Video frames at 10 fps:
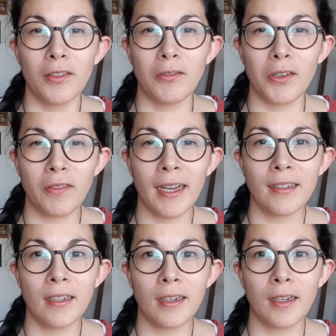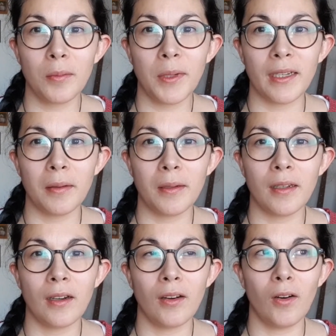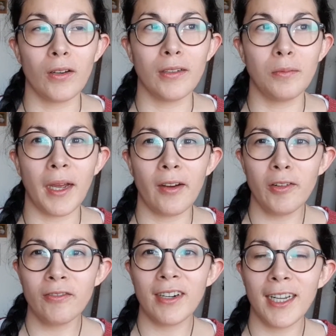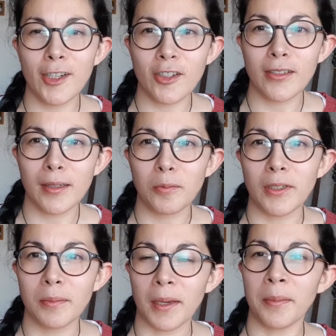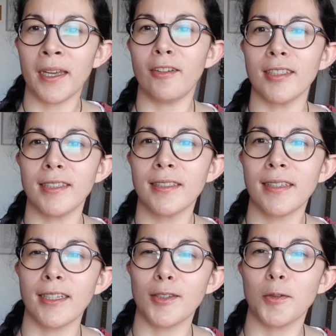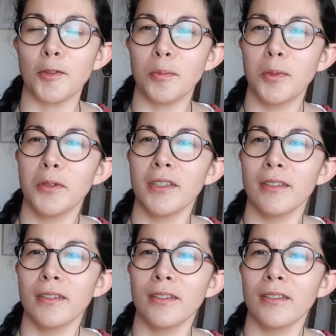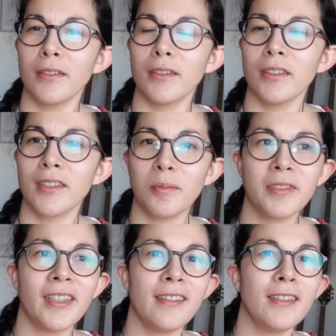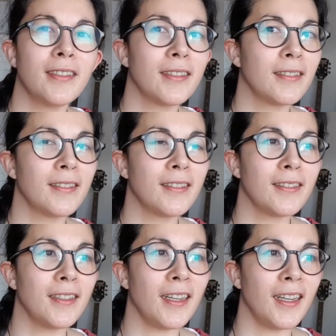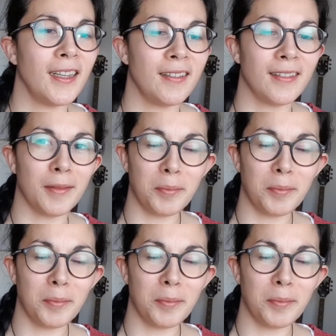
reflect a little bit on my own relationship with my parents and sort of put some things in